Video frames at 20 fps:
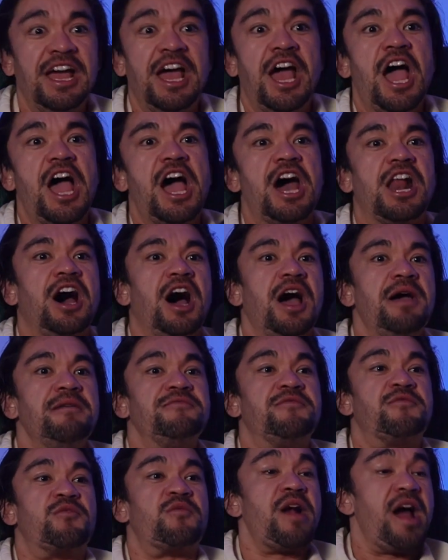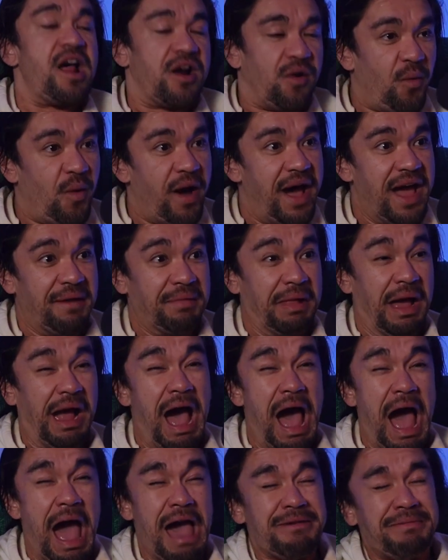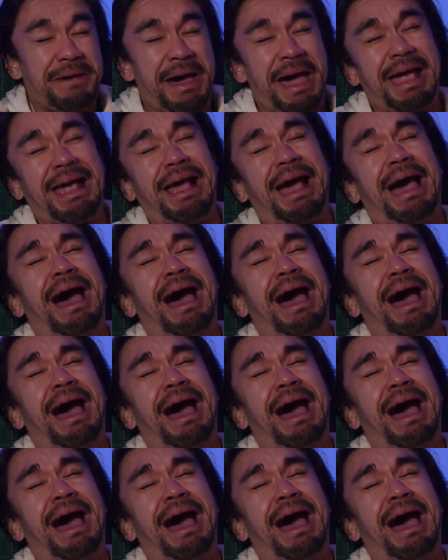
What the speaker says: And I ran away. I'm like, oh my